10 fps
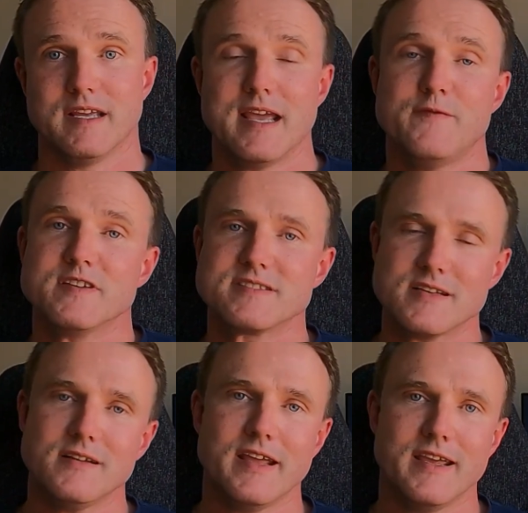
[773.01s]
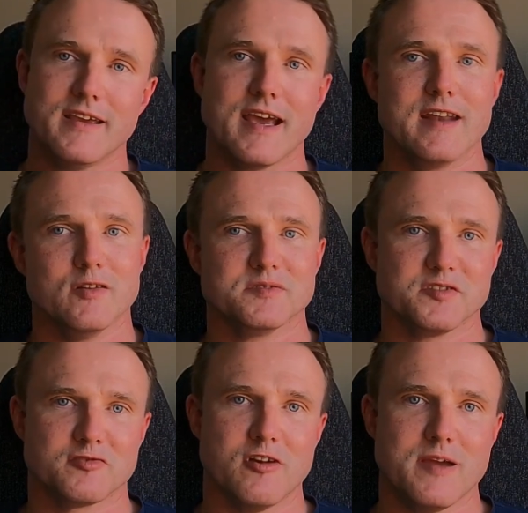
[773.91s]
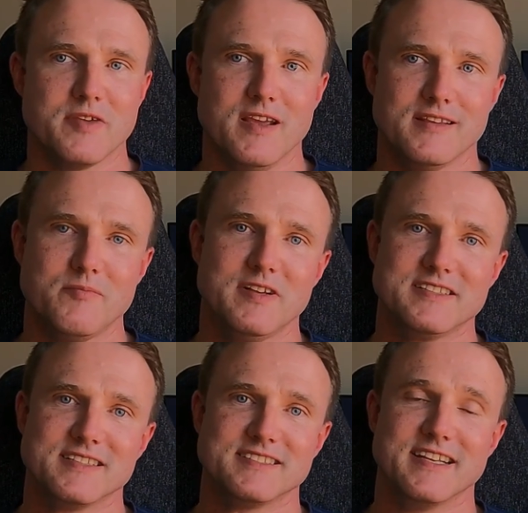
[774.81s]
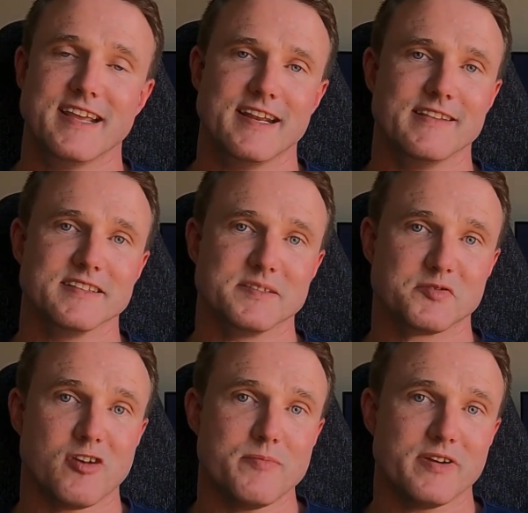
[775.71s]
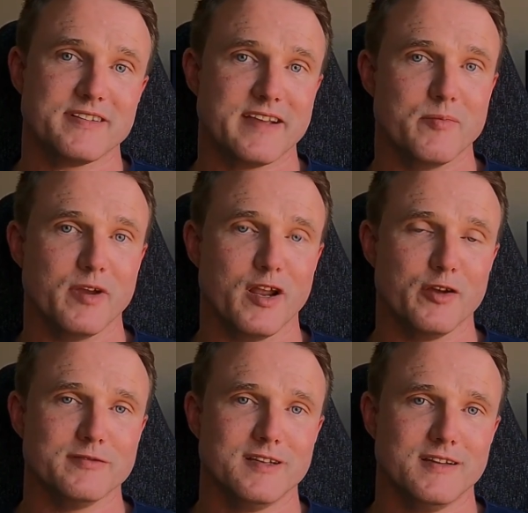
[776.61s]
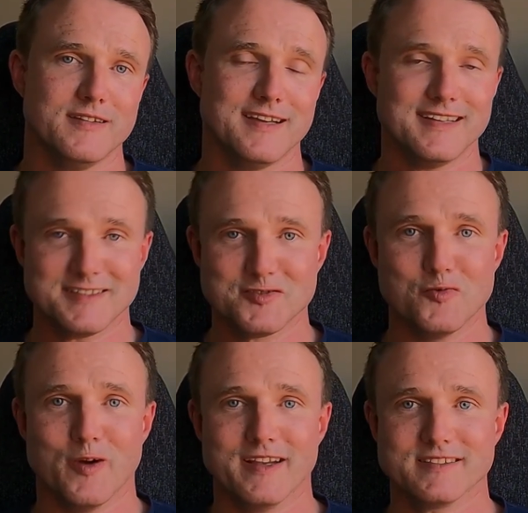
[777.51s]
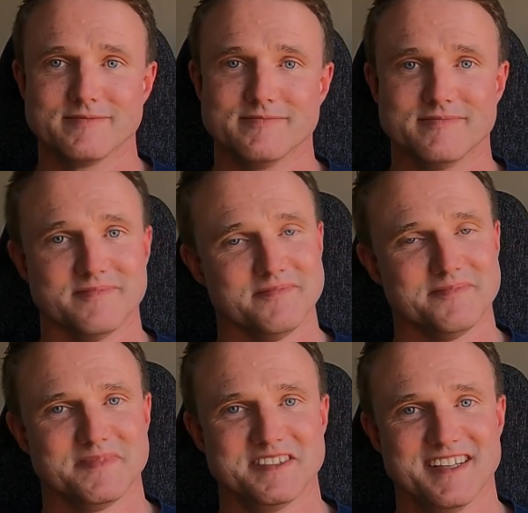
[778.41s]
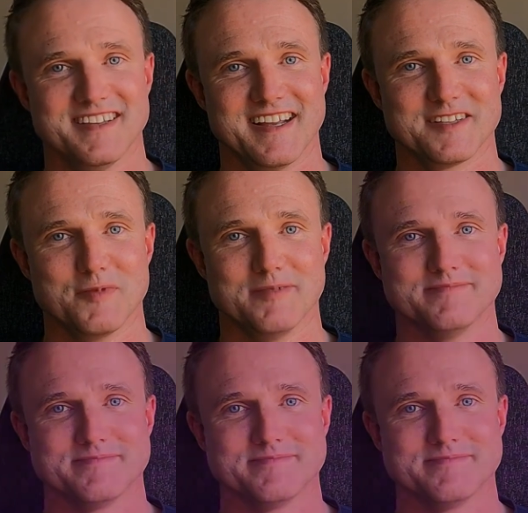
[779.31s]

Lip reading: If you're still here and not subscribed, then please consider hitting the subscribe button down below. And as always, see you in the next one.